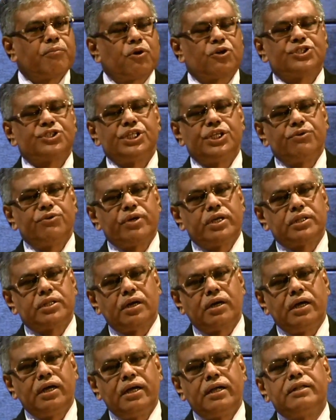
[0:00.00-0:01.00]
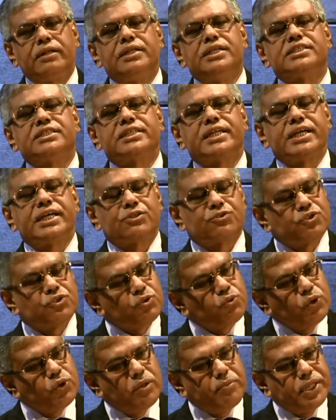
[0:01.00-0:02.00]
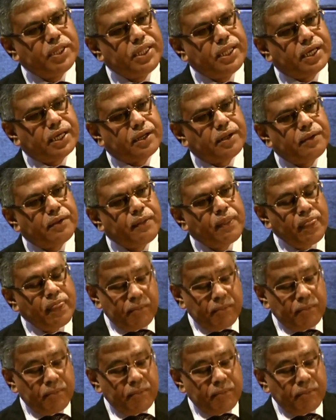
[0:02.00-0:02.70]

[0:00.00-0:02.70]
proceed with these threats will be there.